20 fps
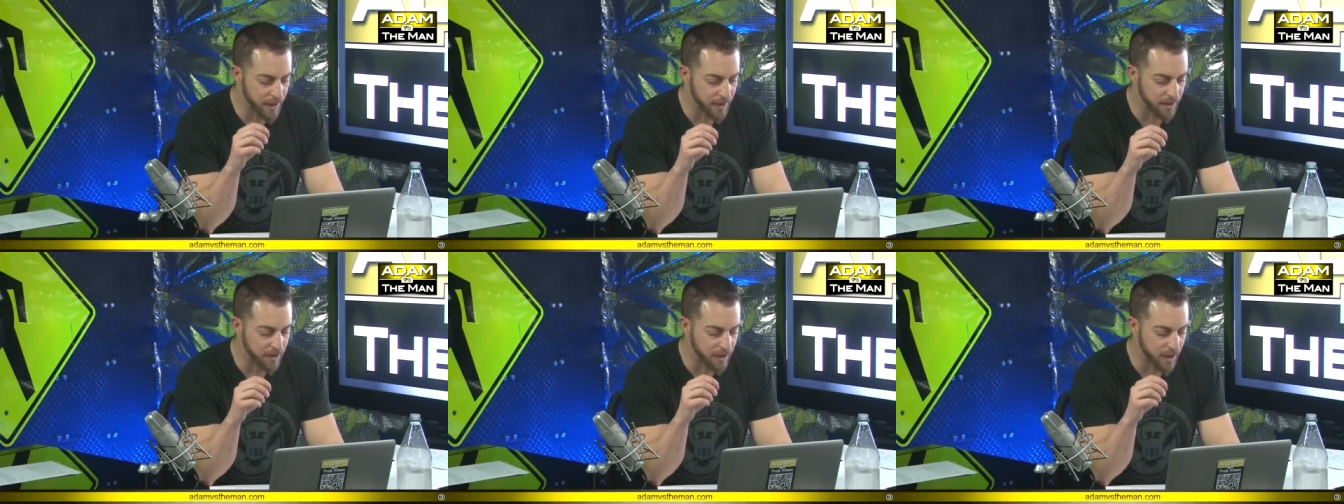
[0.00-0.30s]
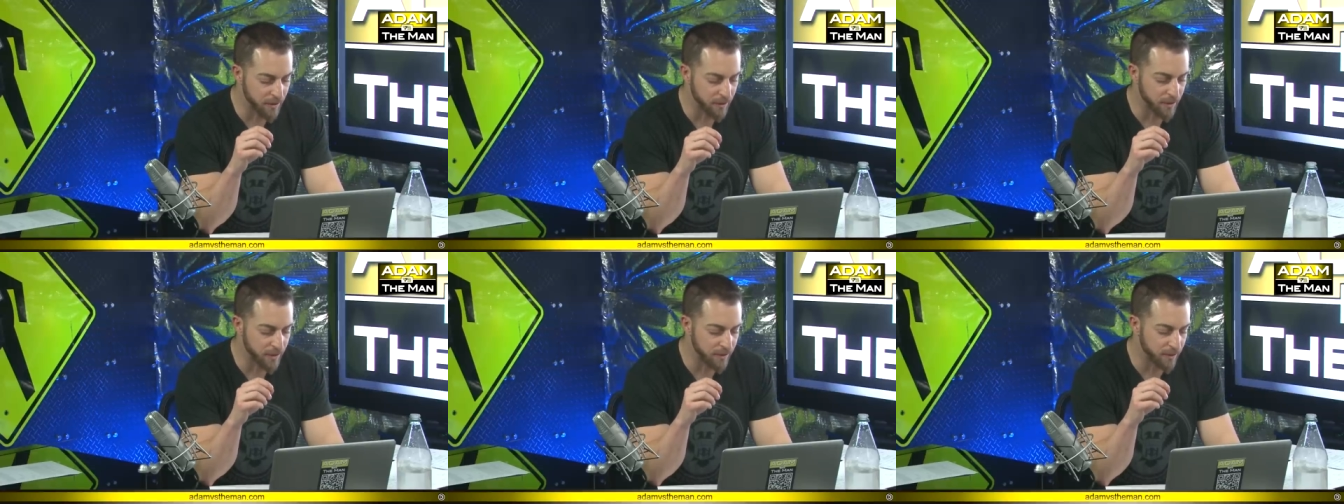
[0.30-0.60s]
been
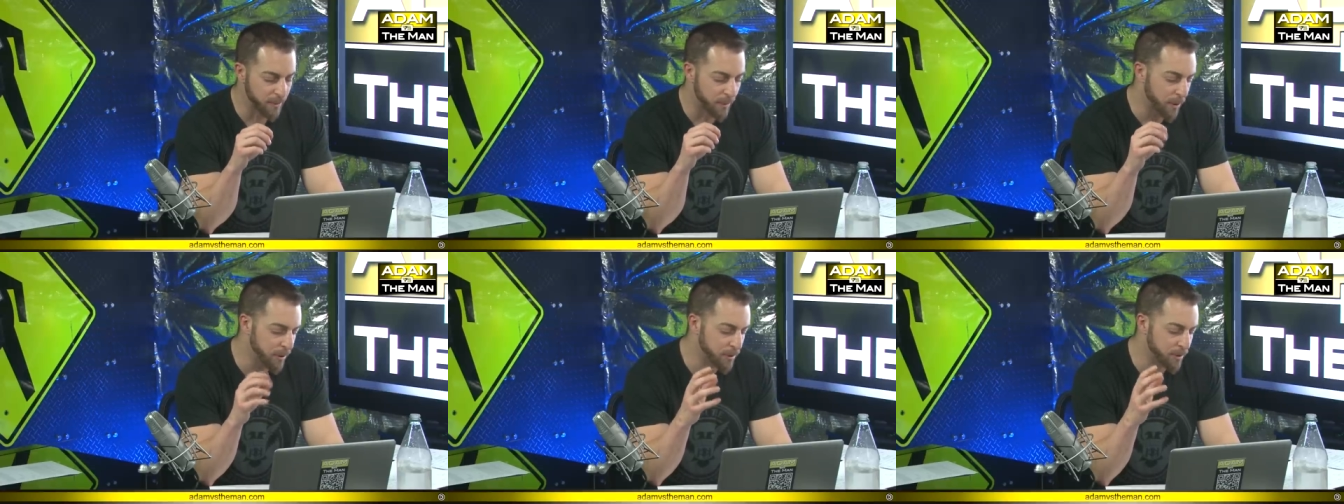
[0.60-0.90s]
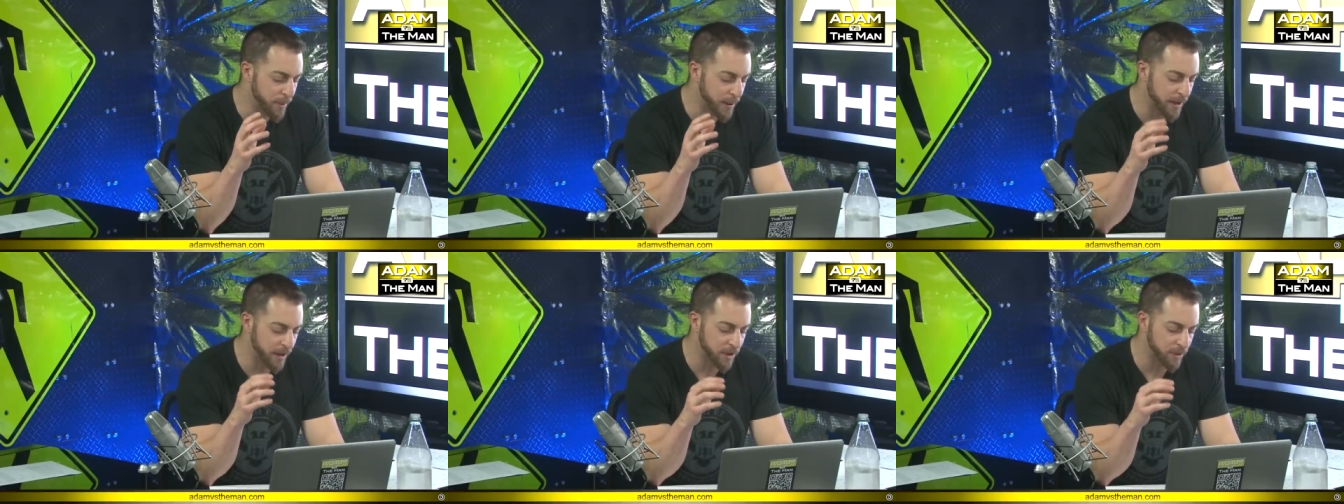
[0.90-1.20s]
suffering from
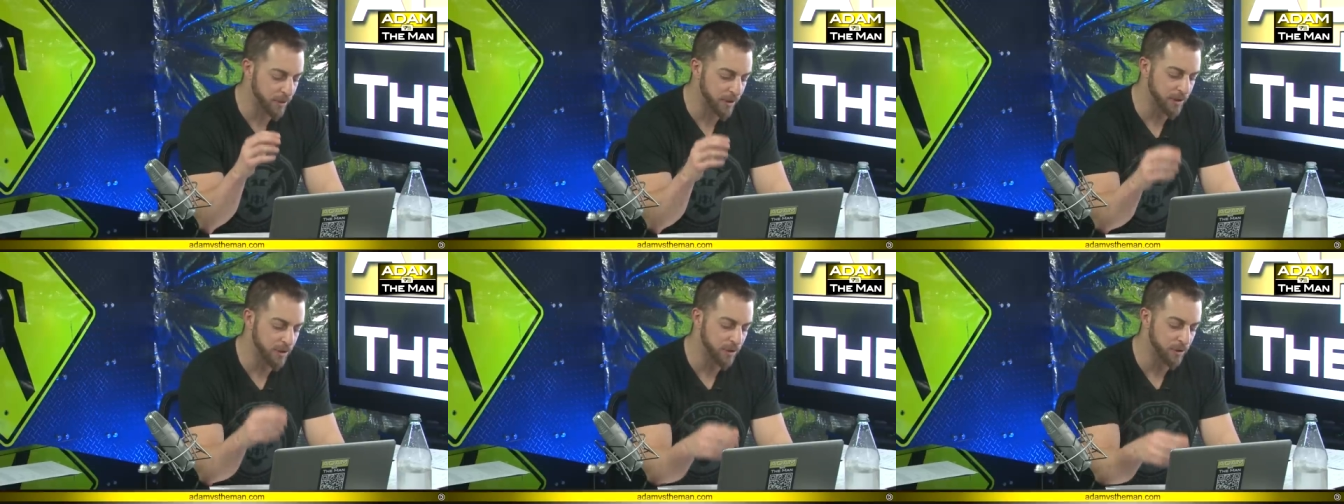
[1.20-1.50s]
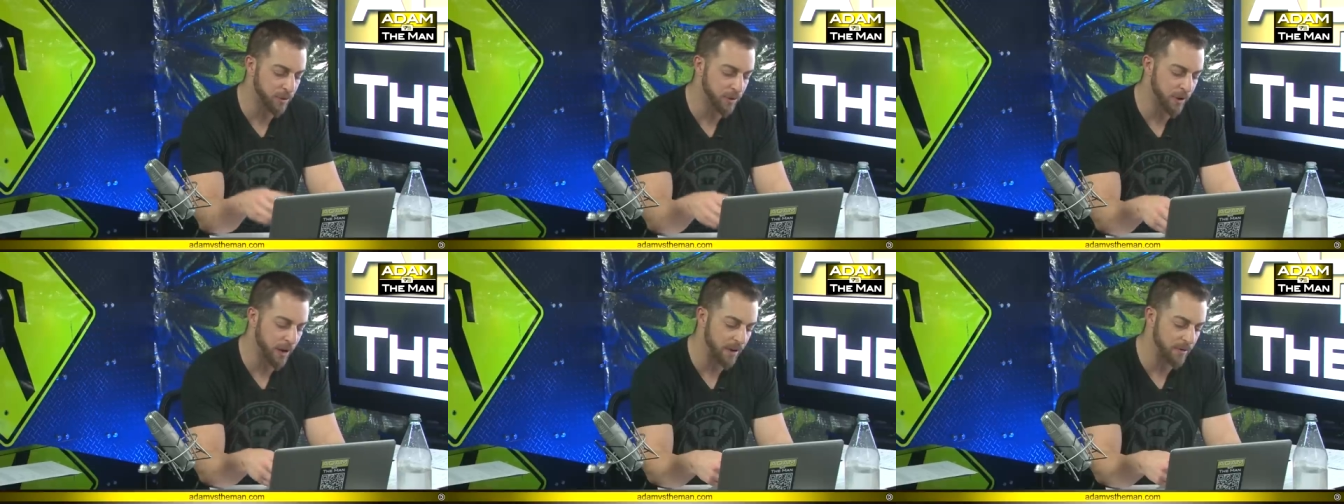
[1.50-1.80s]
post traumatic stress
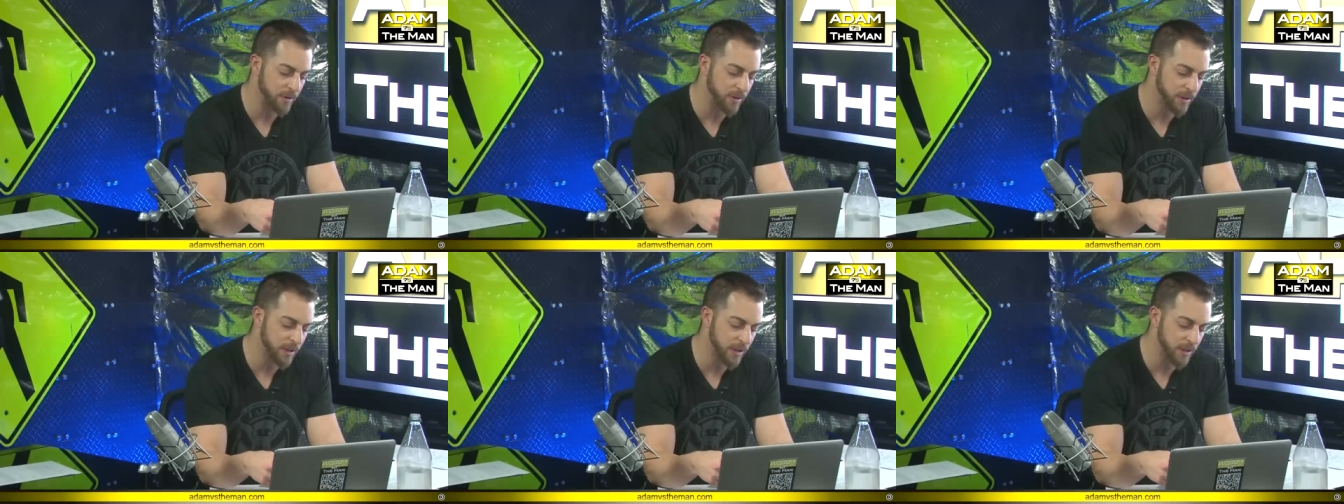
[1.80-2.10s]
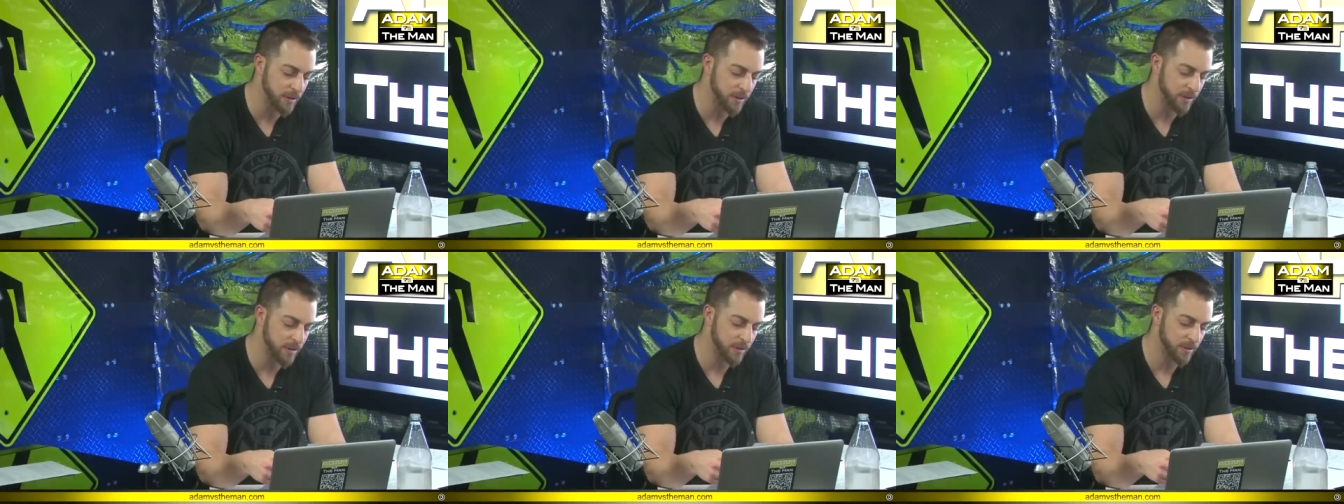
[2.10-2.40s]
disorder ever
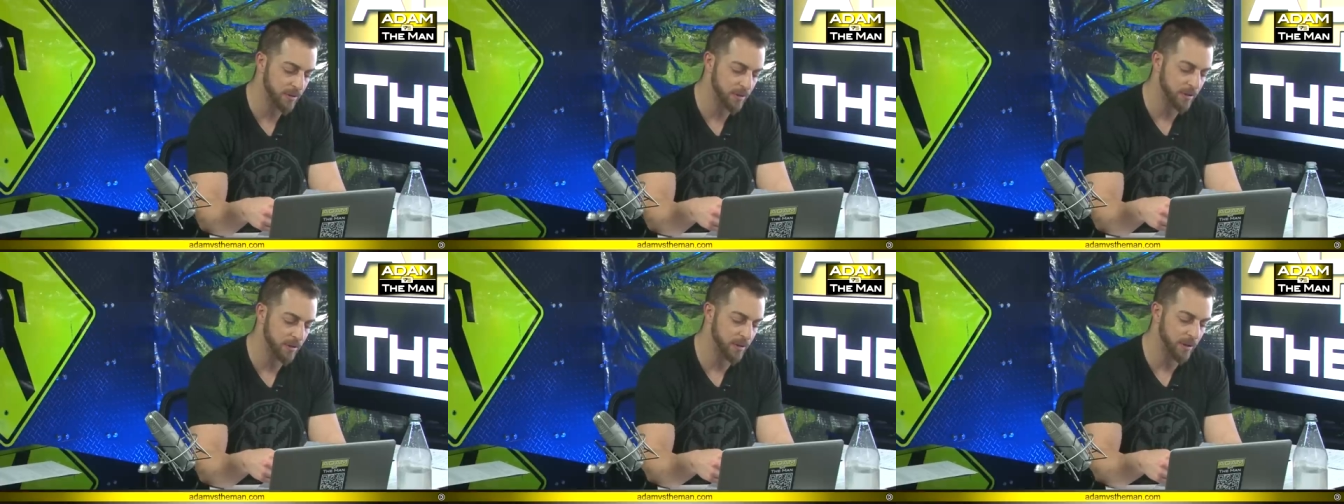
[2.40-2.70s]
since.